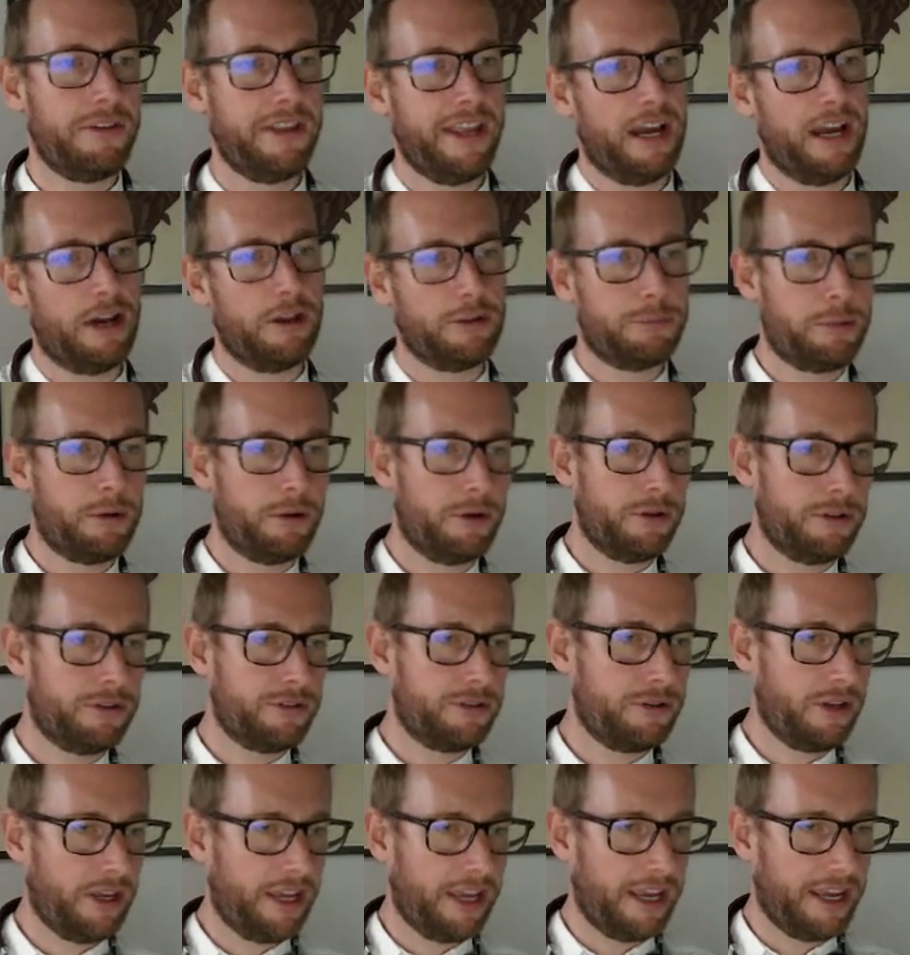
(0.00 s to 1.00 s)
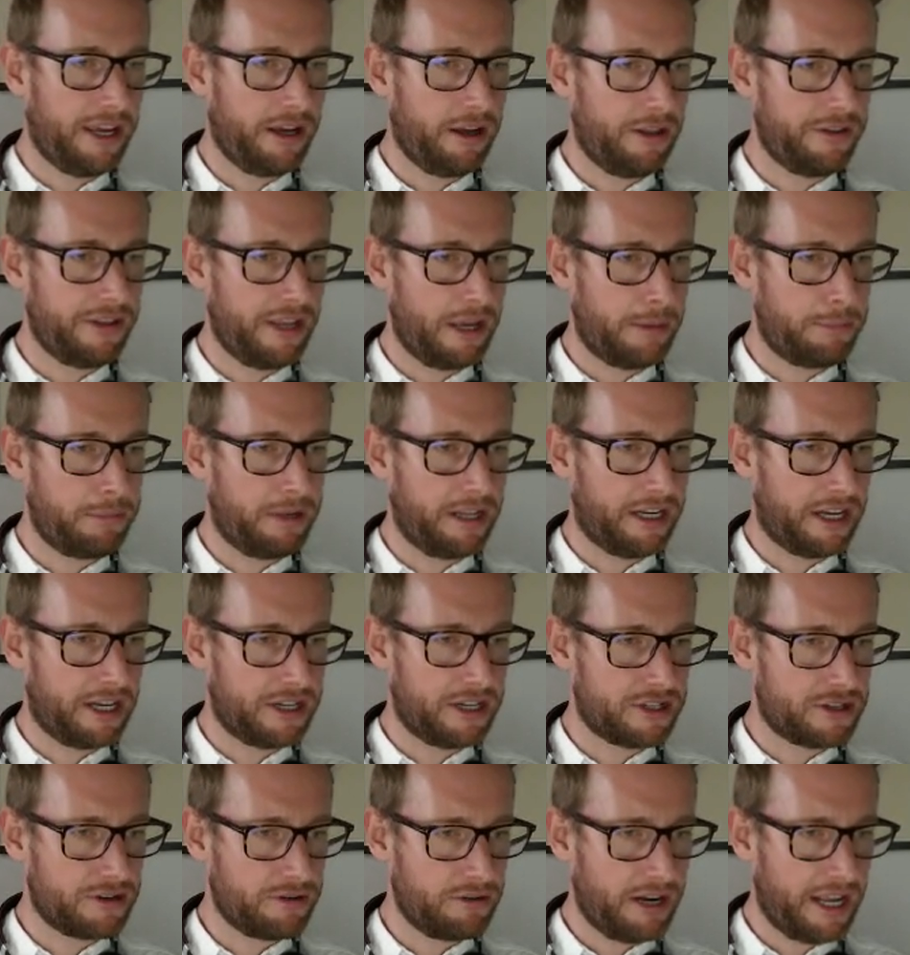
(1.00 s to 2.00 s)
the output on the
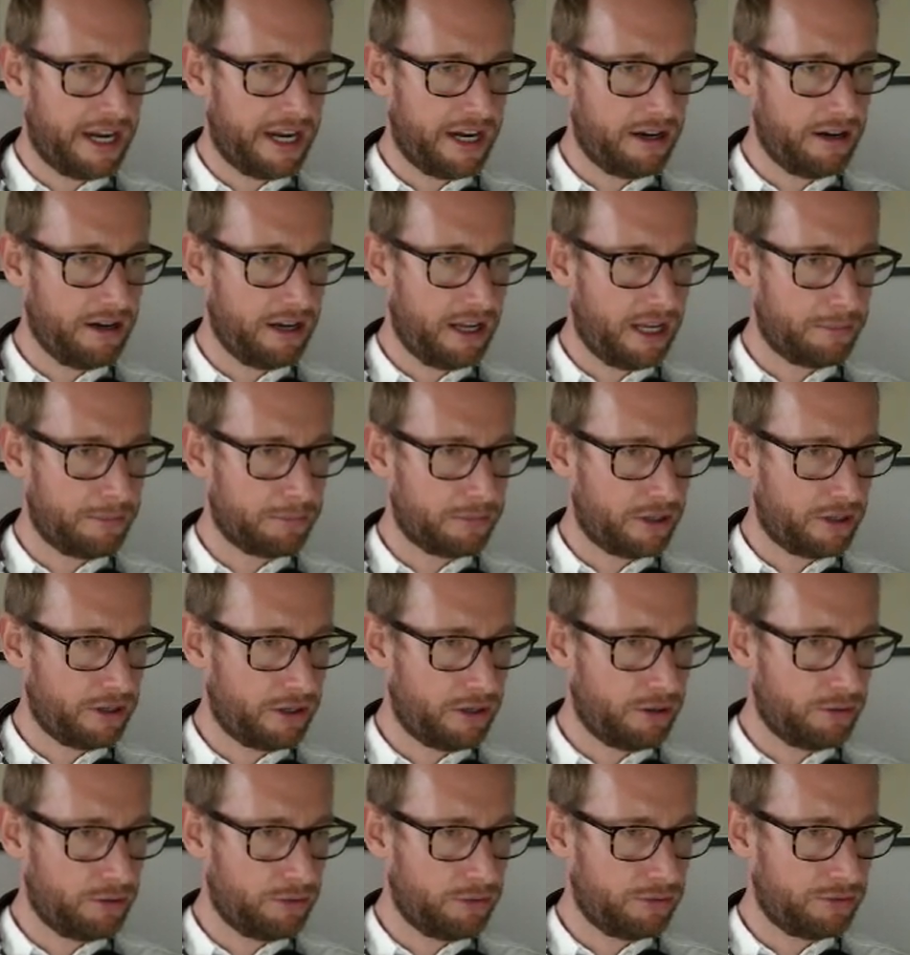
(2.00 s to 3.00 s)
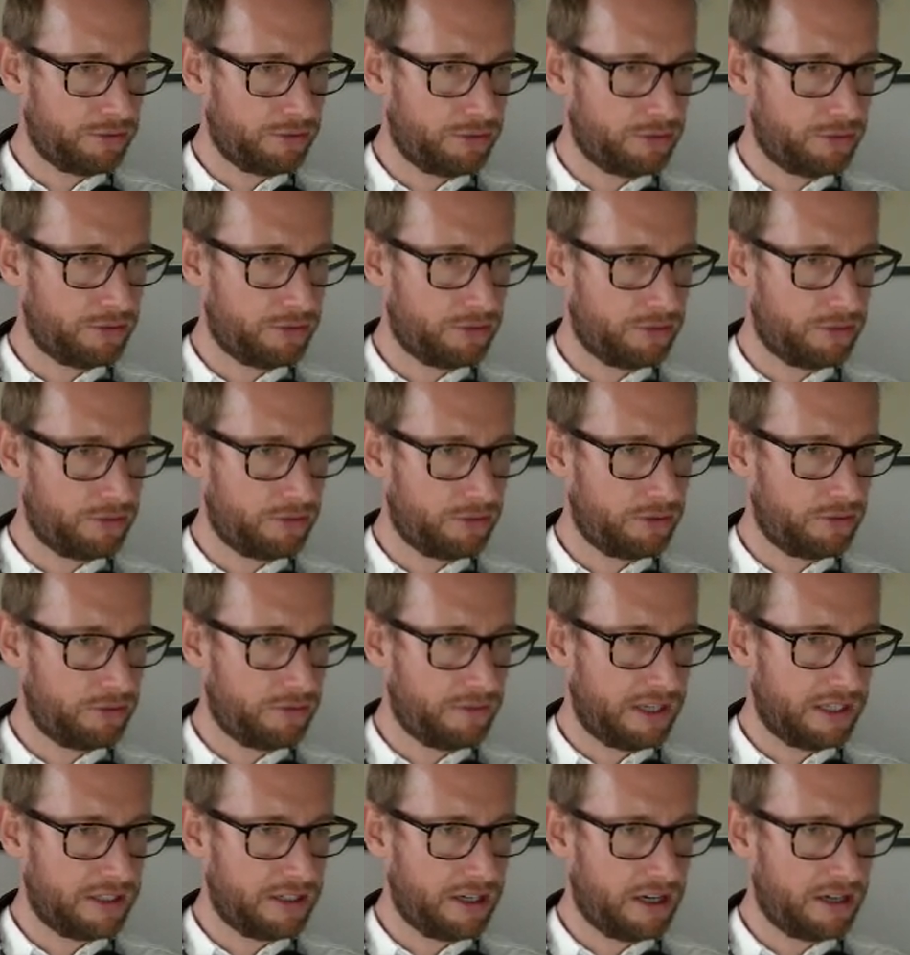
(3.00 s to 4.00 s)
application layer. I'm going to use
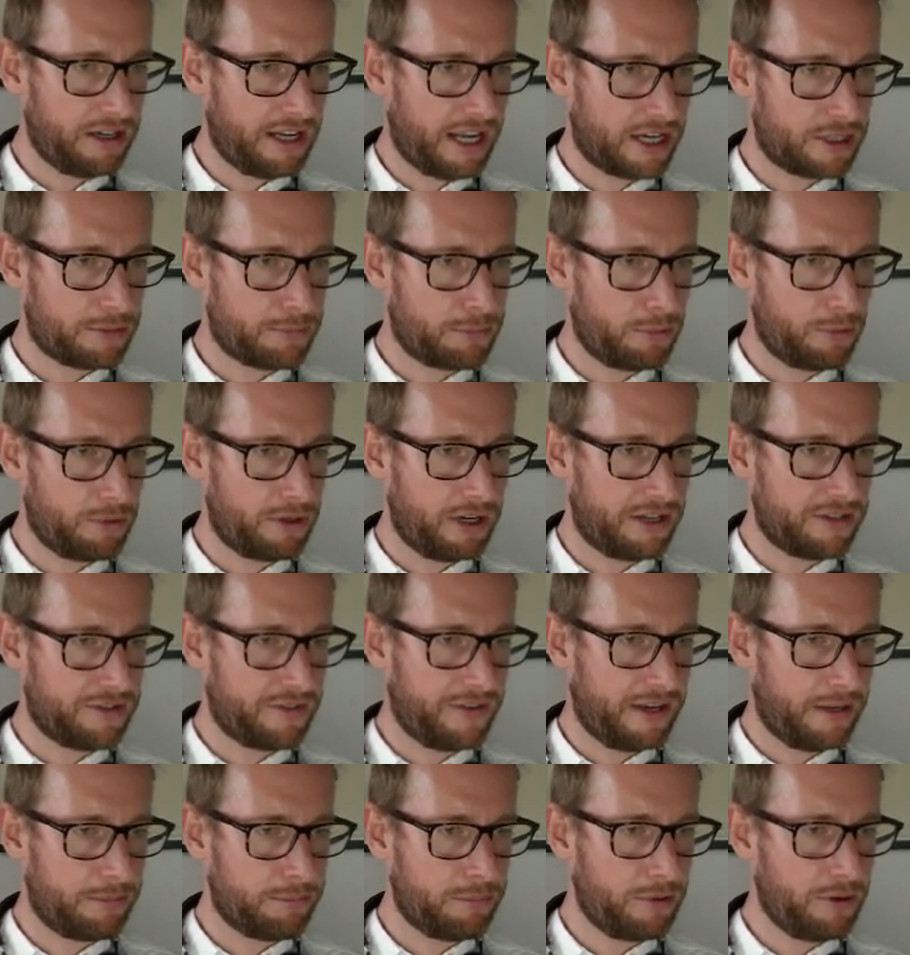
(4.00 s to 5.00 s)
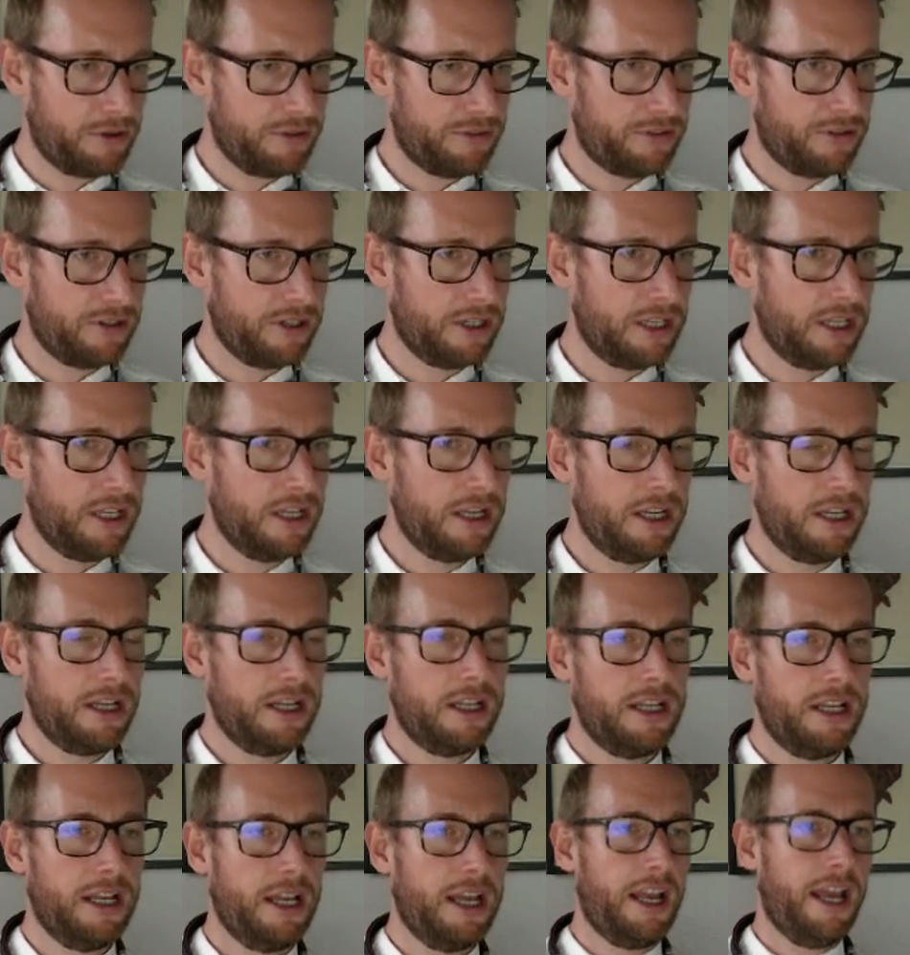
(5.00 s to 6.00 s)
the entire dashboard as an input,
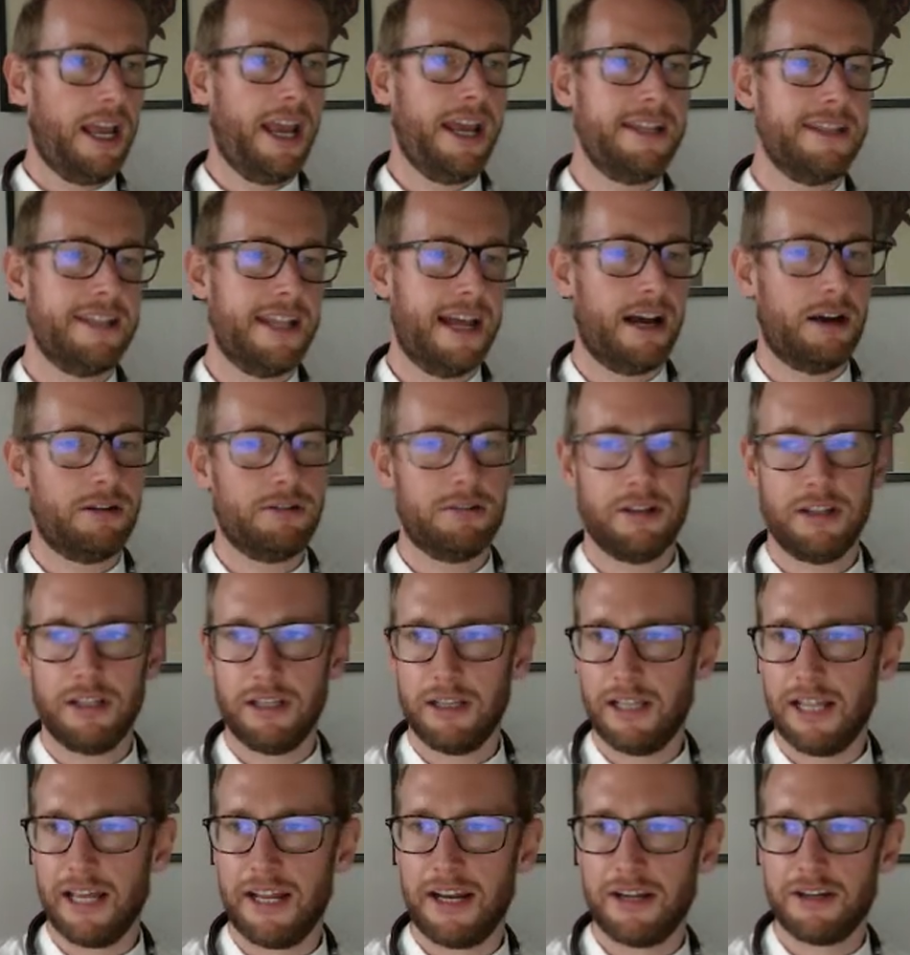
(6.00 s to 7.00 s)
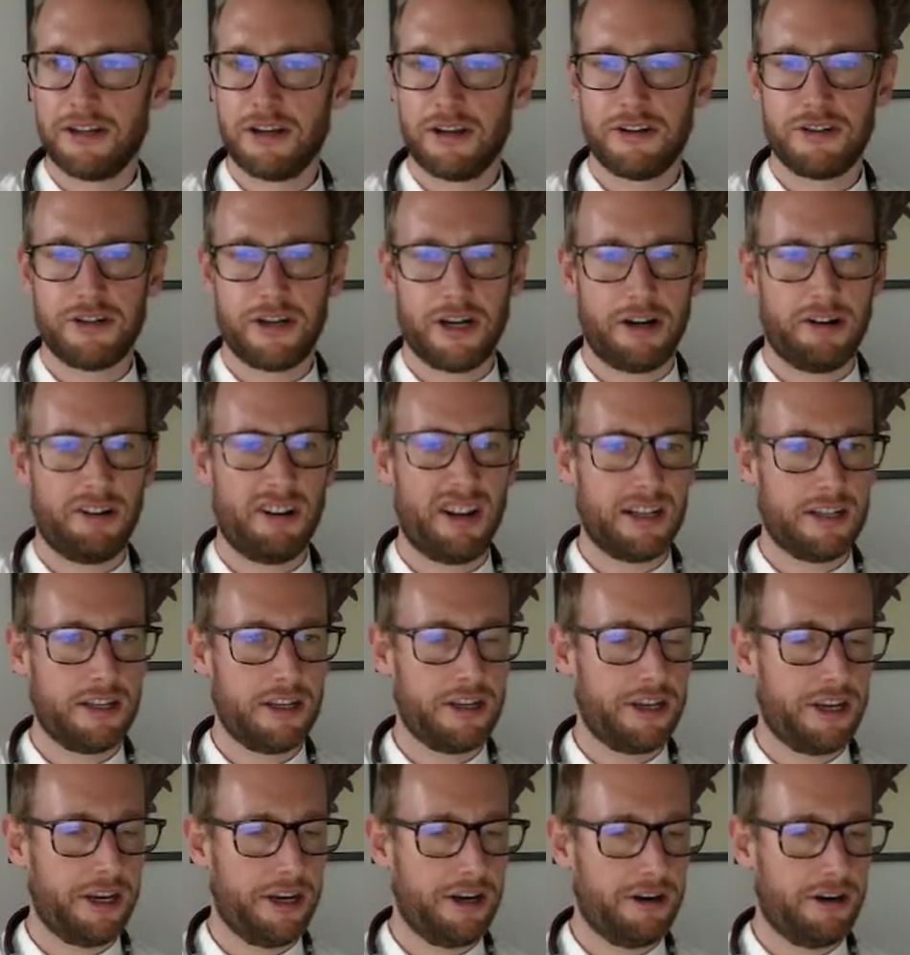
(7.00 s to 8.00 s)
and now let it generate
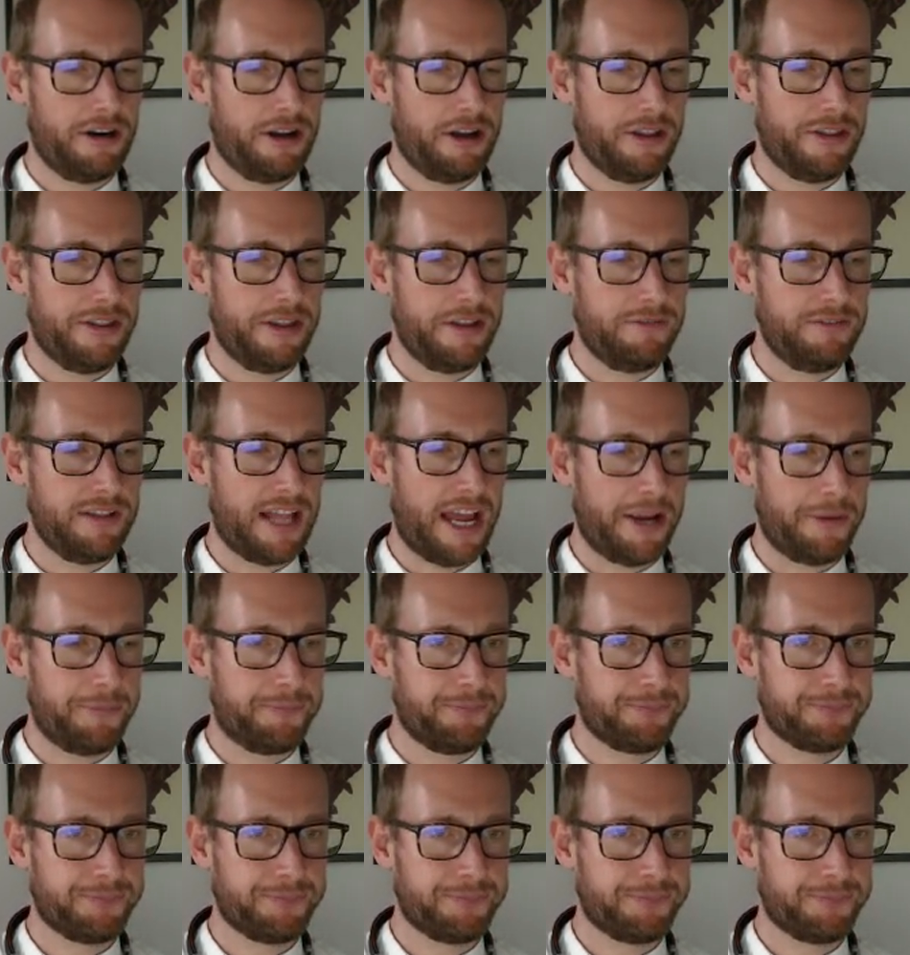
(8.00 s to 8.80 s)
here on the fly.